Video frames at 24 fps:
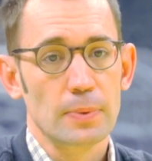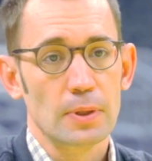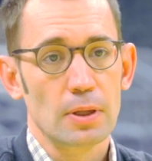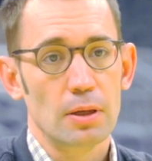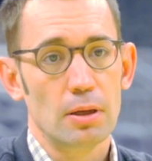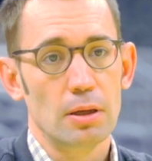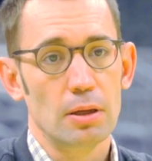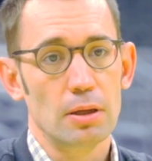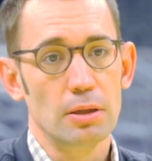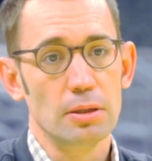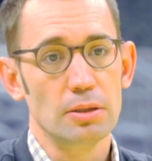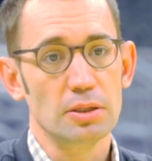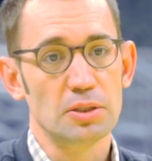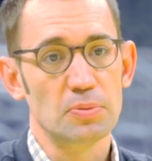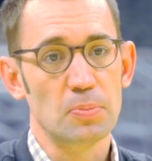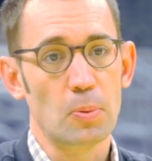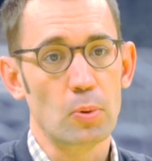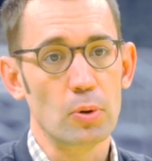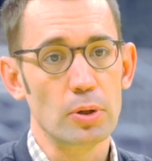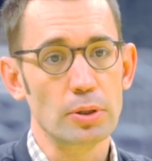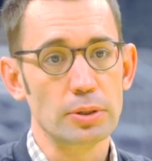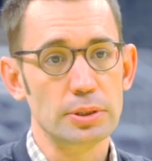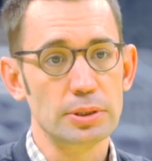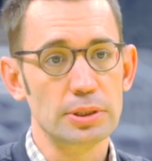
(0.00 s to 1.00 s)
uh, in
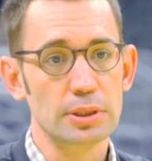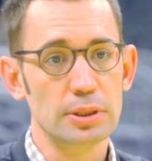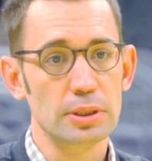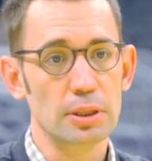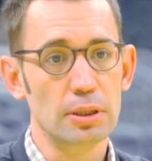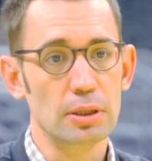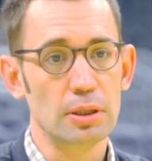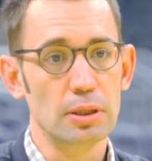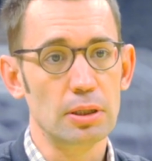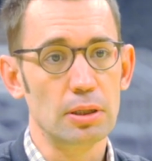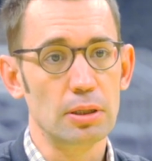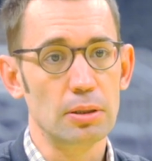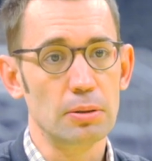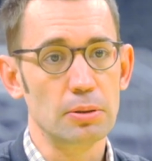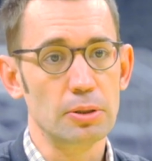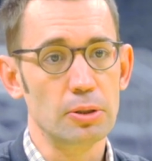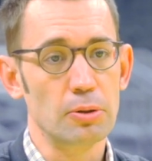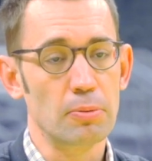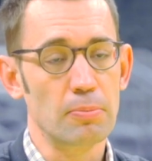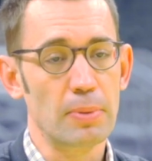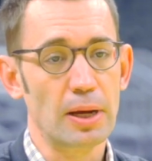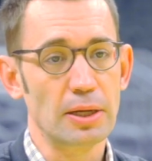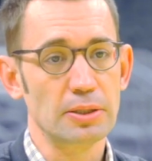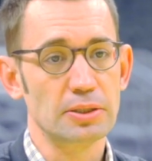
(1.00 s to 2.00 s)
sports, uh, you
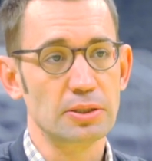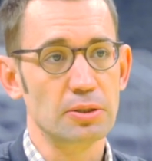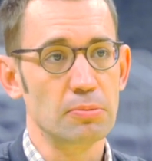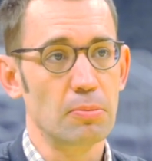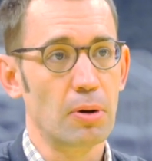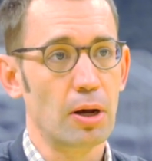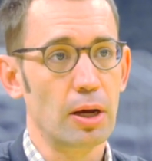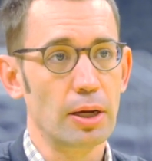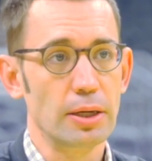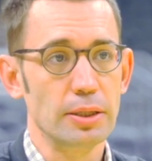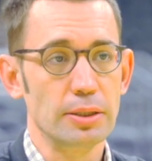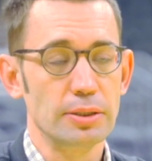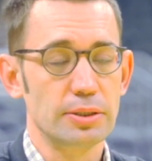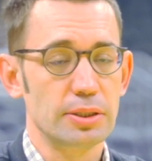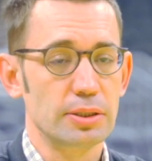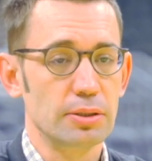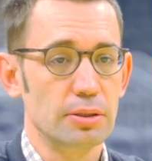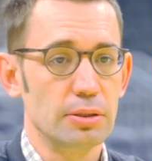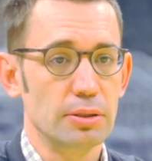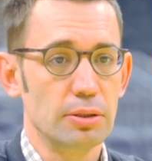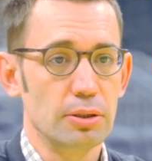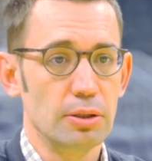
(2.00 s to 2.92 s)
know, masterminds in,